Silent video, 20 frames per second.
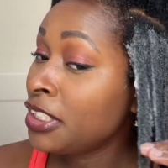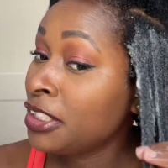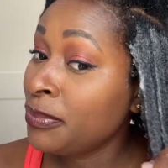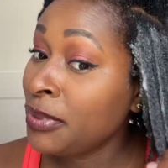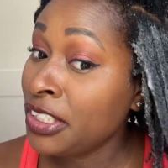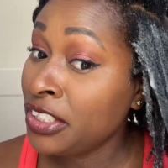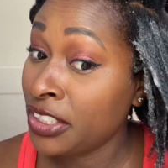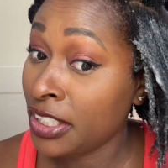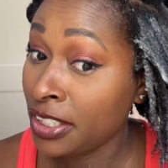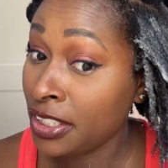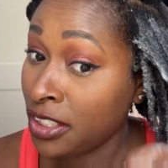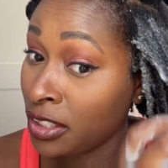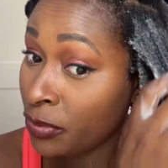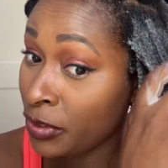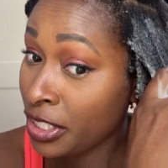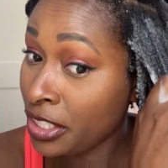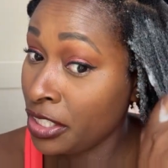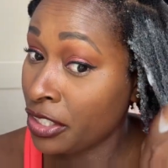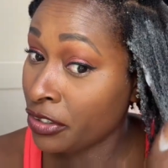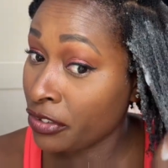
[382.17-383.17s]
be gentle
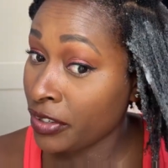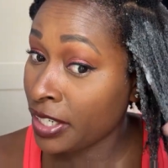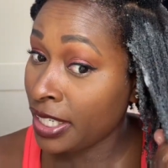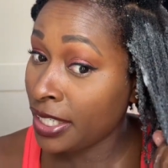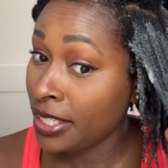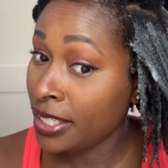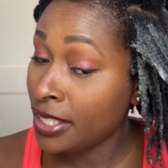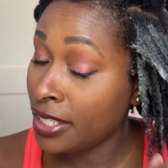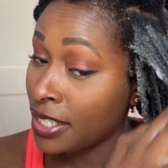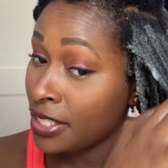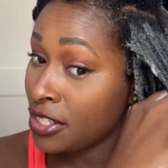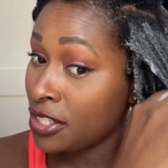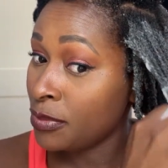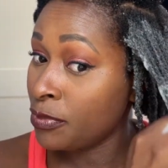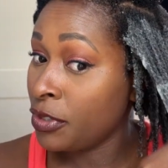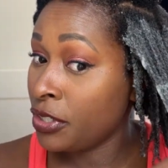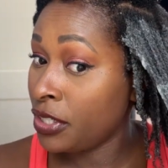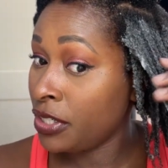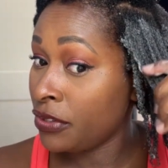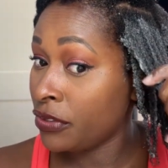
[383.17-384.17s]
when you're raking and
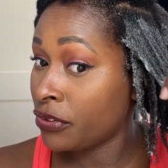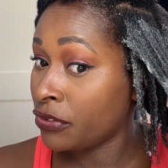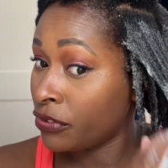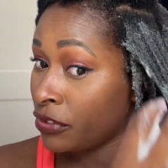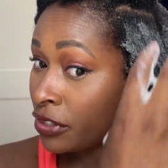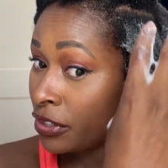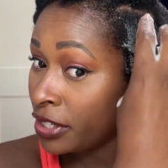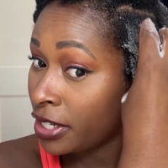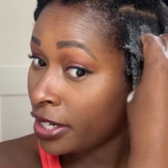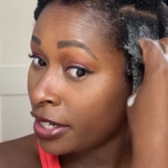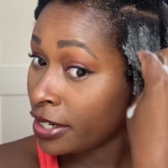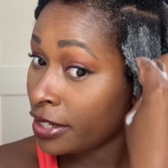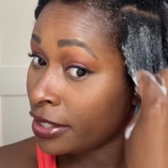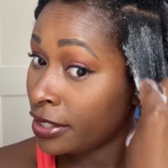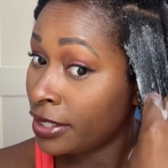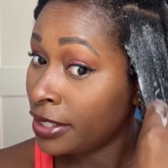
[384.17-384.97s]
smoothing through your hair.